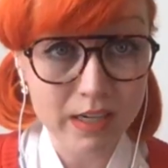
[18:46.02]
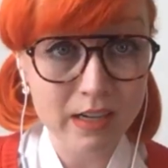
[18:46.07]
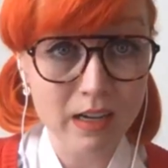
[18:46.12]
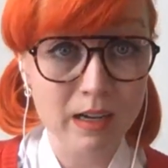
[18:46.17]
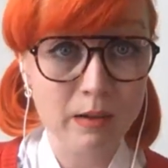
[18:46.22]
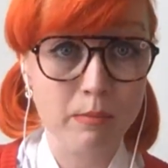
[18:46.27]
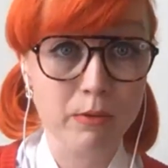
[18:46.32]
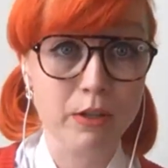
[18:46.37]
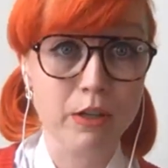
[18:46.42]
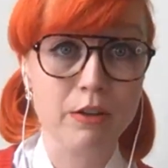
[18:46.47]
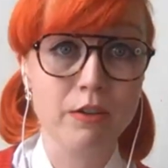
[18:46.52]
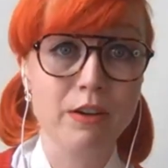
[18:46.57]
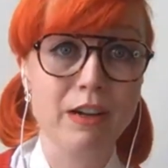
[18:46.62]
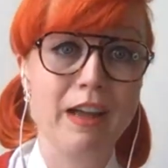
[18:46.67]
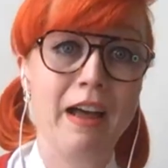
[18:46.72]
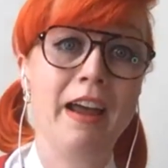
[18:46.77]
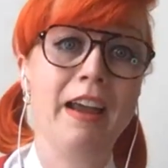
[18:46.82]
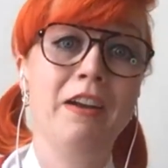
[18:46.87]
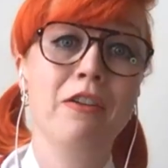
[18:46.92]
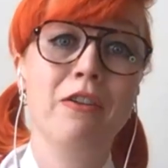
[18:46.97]
you need to upload.
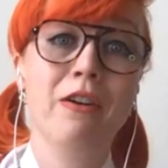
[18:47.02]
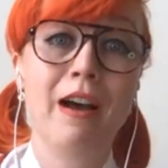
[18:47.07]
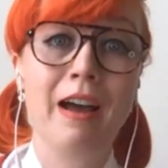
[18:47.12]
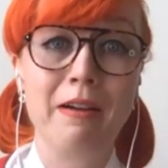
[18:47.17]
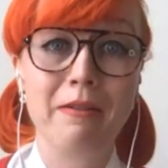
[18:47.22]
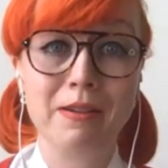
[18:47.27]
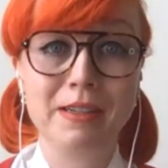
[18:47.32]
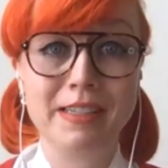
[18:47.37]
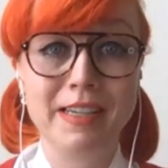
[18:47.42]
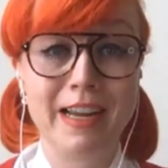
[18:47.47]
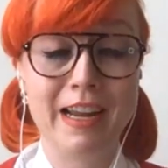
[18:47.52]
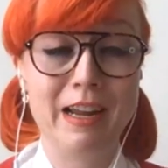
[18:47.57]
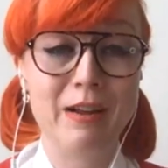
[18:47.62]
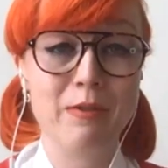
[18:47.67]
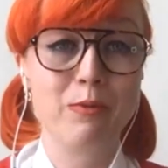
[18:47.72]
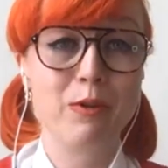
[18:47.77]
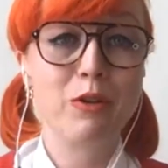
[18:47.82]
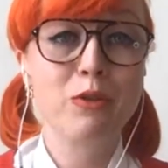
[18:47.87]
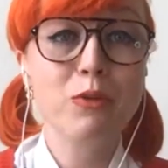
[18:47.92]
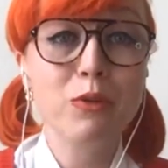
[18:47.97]
I know I was
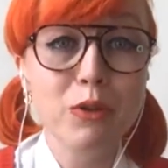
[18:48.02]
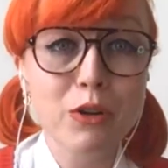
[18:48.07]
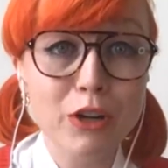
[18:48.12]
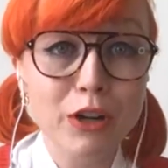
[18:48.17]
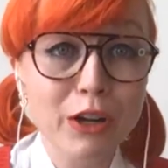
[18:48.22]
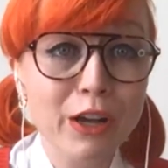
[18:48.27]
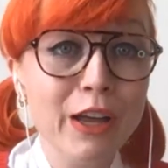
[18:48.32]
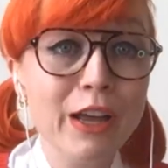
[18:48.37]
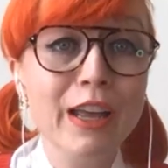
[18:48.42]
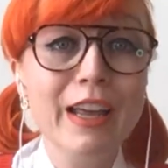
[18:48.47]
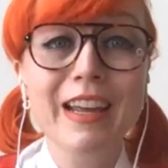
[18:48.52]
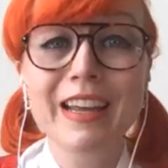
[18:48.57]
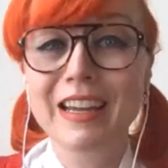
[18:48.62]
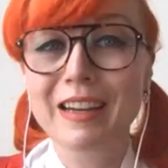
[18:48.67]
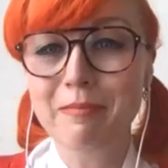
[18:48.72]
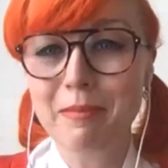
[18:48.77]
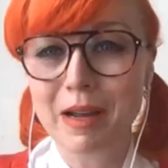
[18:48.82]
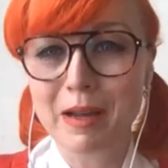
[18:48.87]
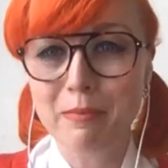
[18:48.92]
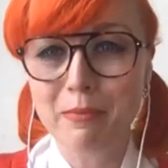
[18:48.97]
a recruiter
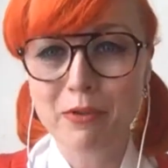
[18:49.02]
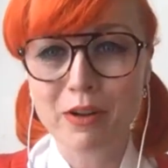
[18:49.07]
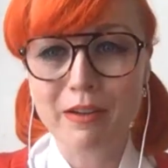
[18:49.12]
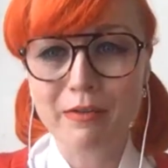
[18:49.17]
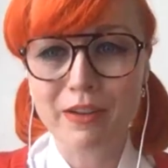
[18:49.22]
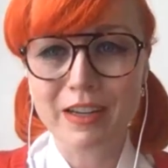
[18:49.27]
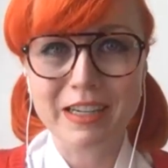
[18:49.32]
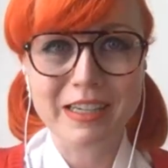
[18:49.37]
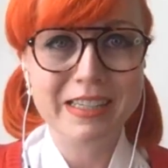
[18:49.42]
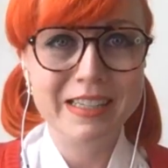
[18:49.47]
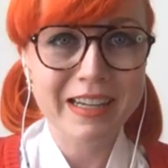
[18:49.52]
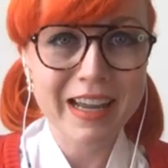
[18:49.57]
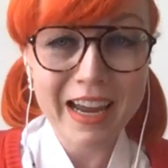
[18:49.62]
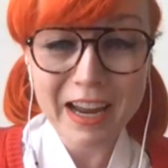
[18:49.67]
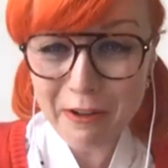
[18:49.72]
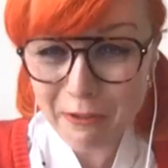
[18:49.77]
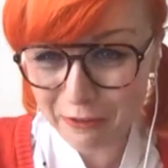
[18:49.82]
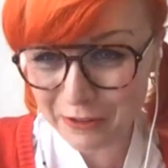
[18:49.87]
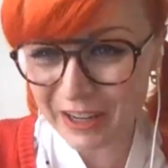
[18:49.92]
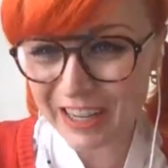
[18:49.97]
in my previous
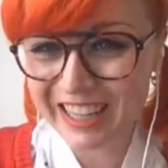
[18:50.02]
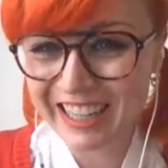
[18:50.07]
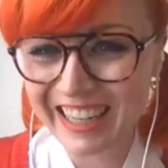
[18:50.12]
life,